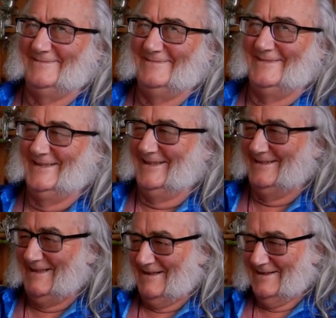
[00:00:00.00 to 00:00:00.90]

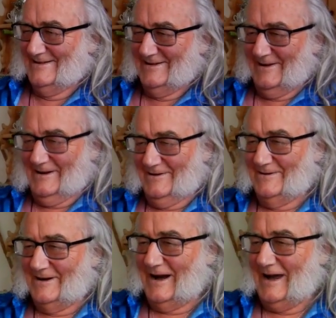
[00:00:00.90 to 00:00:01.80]
Lovely.
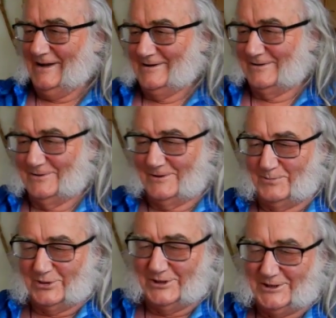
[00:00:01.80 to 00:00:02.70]
And I've got a
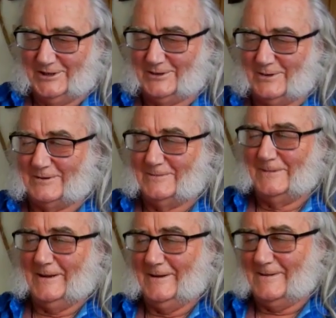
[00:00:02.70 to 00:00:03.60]
present for them
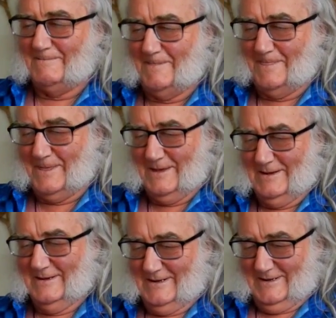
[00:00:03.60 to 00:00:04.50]
here.
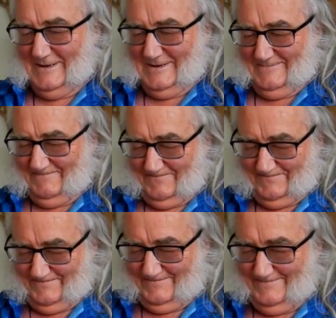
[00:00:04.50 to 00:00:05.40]
Yay. Oh,
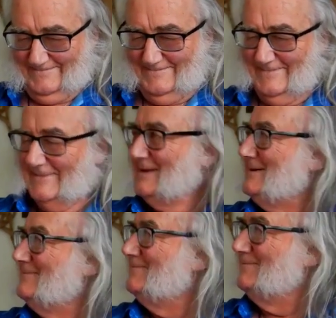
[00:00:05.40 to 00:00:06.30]
sorry, they're from me.
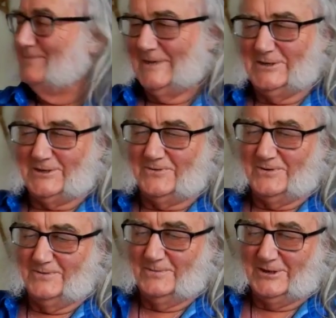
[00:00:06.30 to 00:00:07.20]
These are
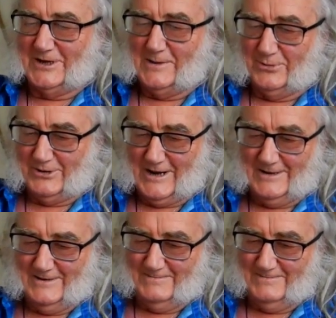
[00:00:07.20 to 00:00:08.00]
from Deborah.